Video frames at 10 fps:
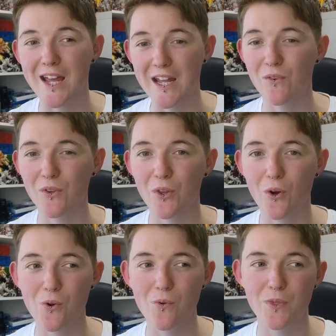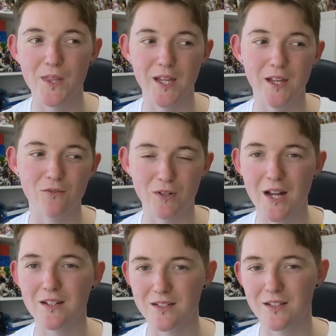even though the
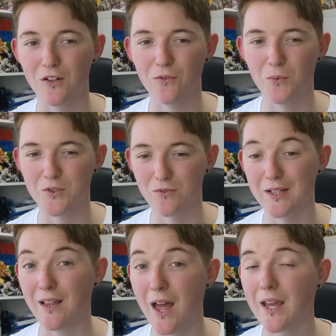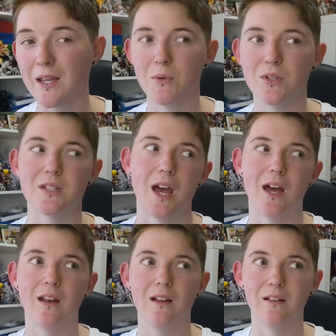raid itself was really laggy because it
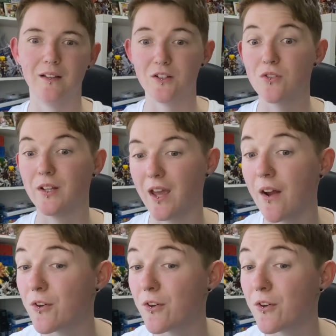had literally